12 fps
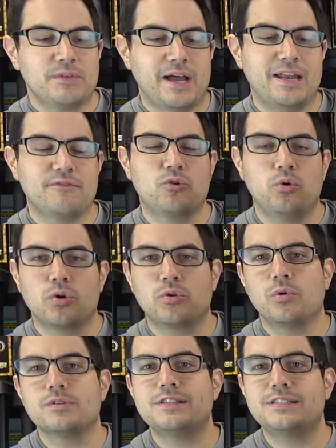kind of
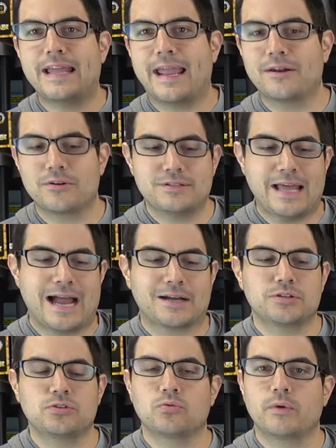quote-unquote standard
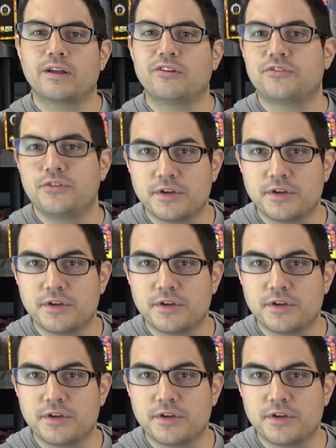tactical rails,